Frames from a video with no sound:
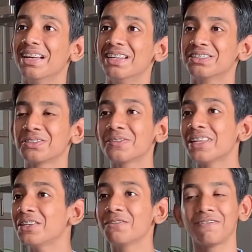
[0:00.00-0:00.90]
So
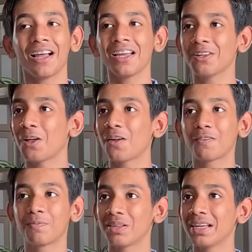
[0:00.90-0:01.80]
then you fly a lot
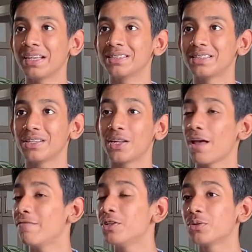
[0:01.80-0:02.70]
of planes and then
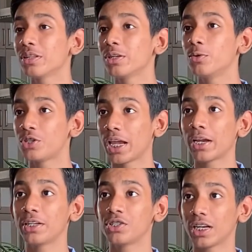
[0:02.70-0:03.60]
eventually you
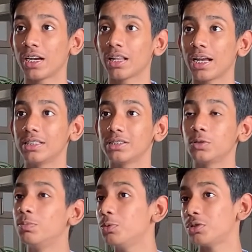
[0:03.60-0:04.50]
change airlines to
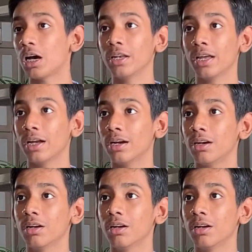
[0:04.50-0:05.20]
Busan Air.